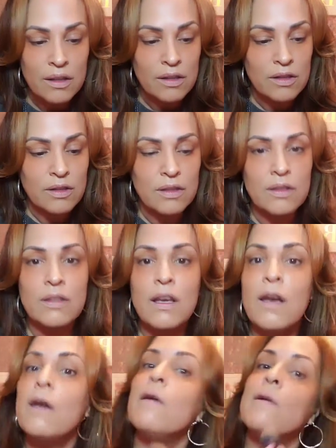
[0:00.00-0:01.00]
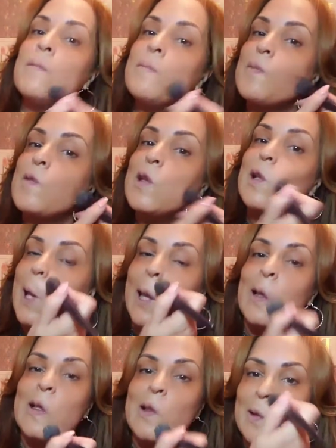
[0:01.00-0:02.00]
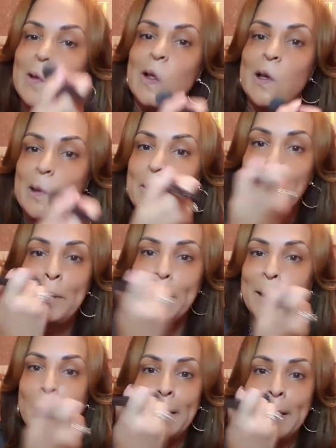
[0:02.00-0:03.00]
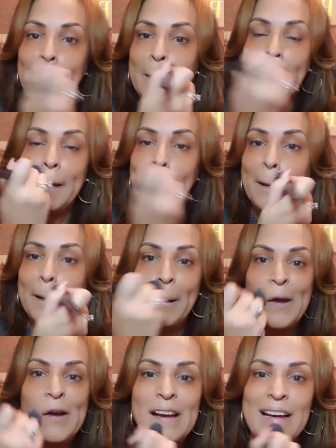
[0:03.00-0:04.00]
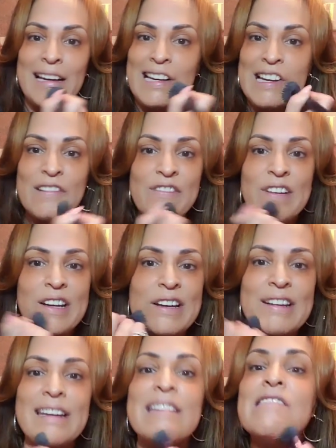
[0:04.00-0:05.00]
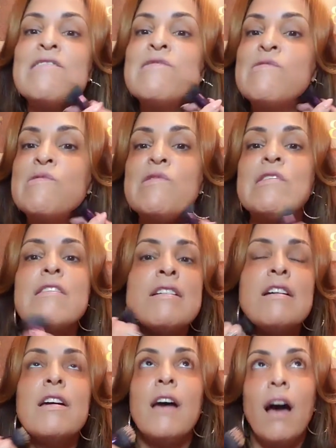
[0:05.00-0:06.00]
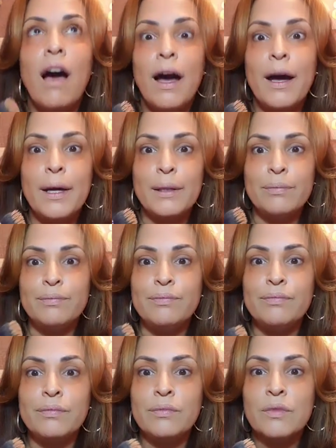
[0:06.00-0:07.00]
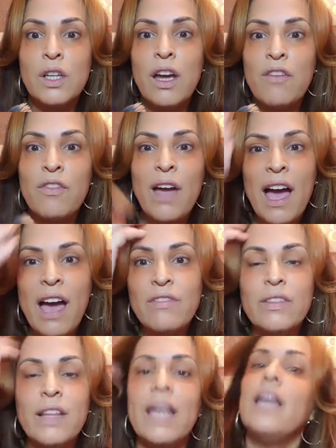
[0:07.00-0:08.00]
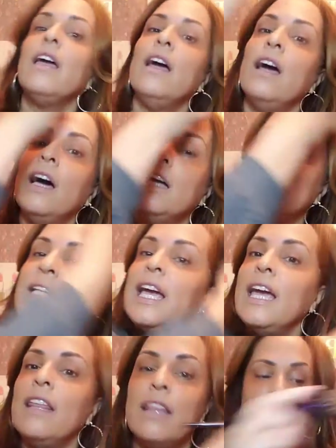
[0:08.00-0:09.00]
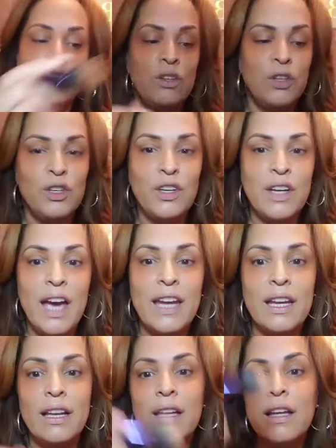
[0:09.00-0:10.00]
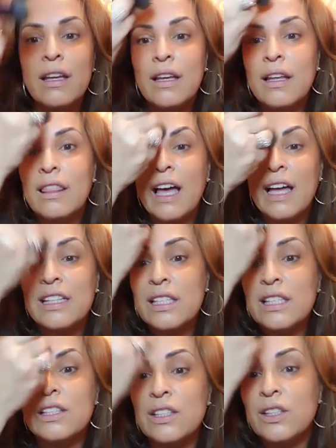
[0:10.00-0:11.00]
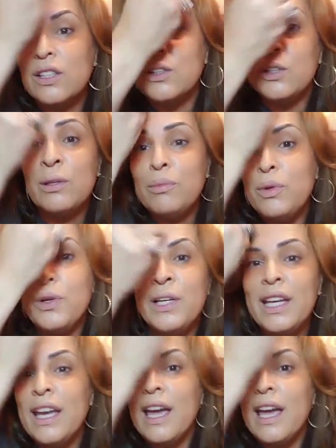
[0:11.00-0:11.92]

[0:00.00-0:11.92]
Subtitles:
So today's going to be a very, you ever have like a day you know you got a lot to do? Good morning,